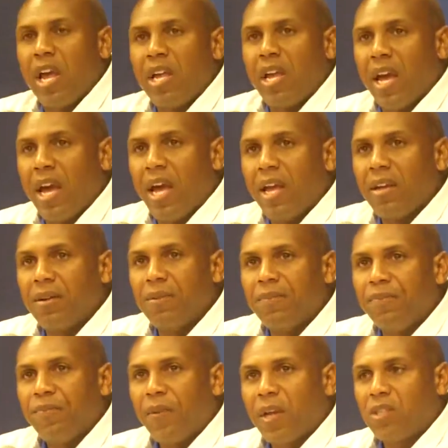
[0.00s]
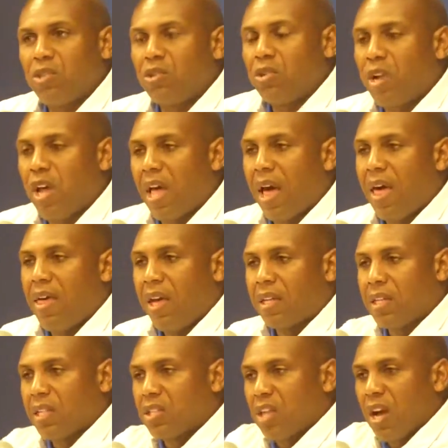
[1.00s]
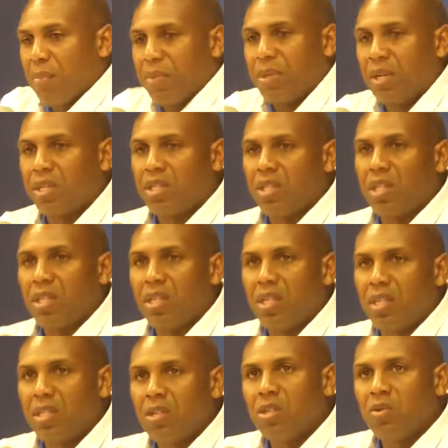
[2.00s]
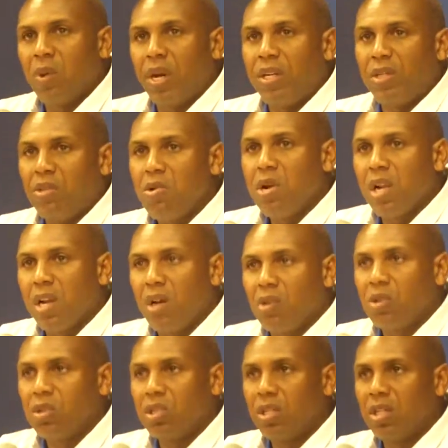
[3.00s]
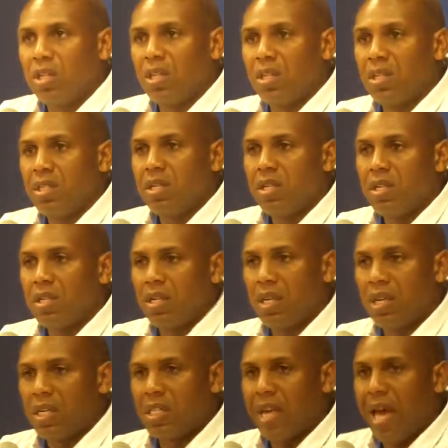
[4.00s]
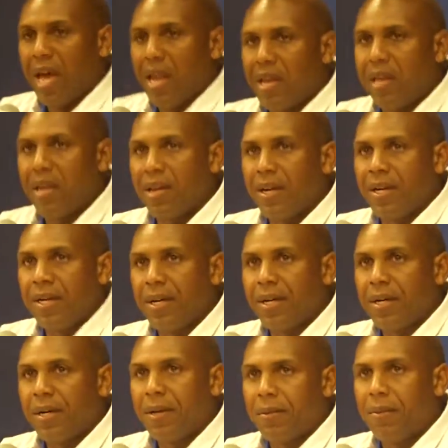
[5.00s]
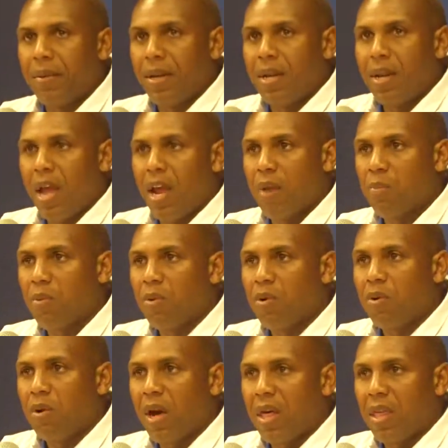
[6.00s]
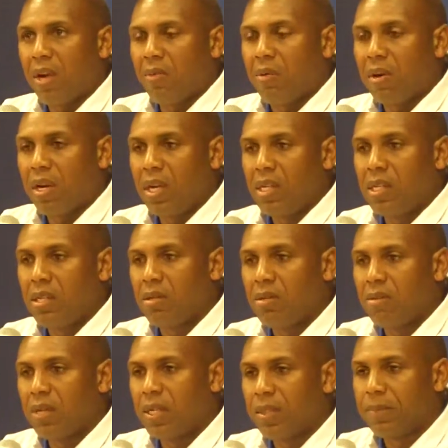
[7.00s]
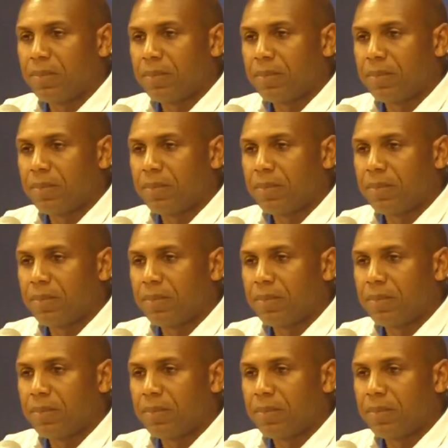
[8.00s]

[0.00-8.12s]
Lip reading: of that yet. I think this competition is way too close to decide. In April, I think we need to...